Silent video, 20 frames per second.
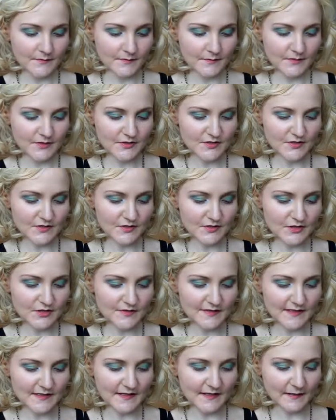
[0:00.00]
So I'm just going to
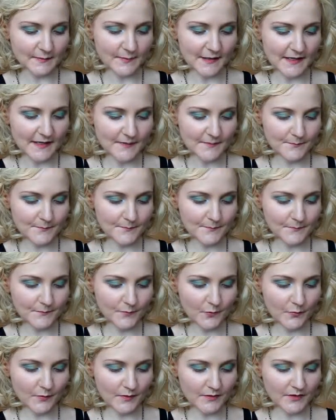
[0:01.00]
use a little bit,
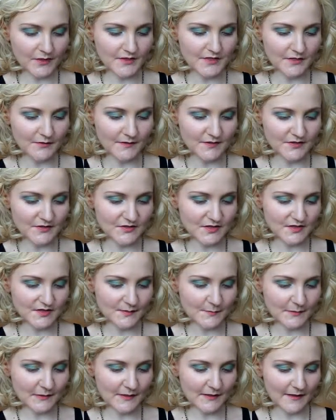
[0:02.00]
but what I'm going to do is
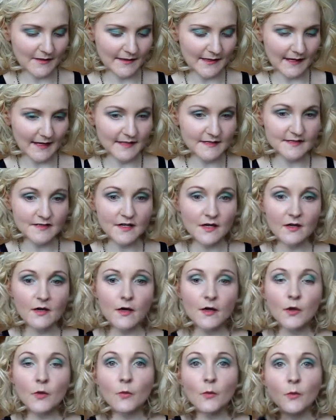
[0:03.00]
just apply it
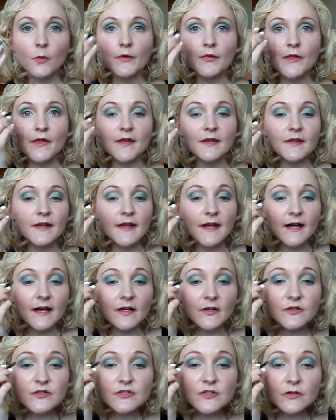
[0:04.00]
within the
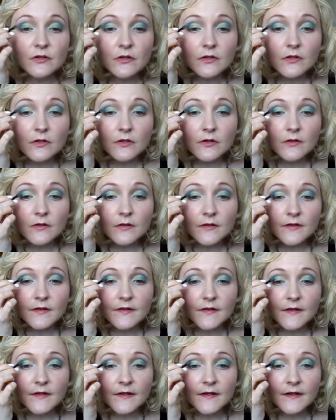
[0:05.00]
actual
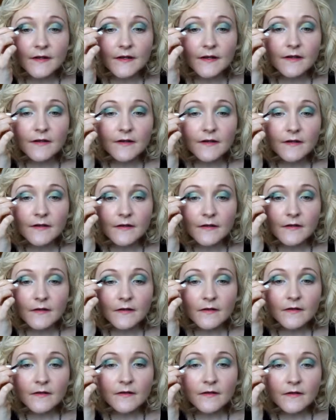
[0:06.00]
crease here.
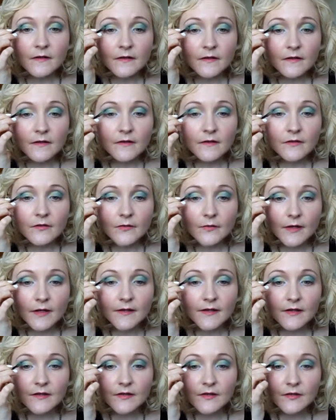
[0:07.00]
So
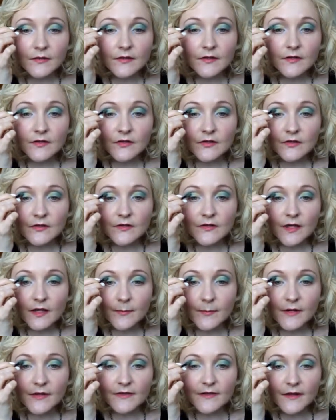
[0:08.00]
what I tend to do is just
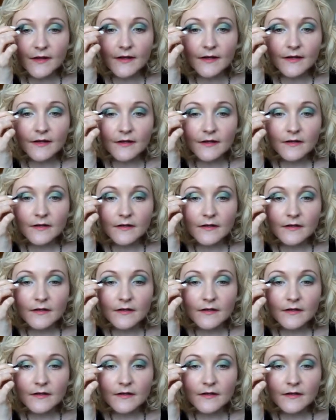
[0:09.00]
dab it there,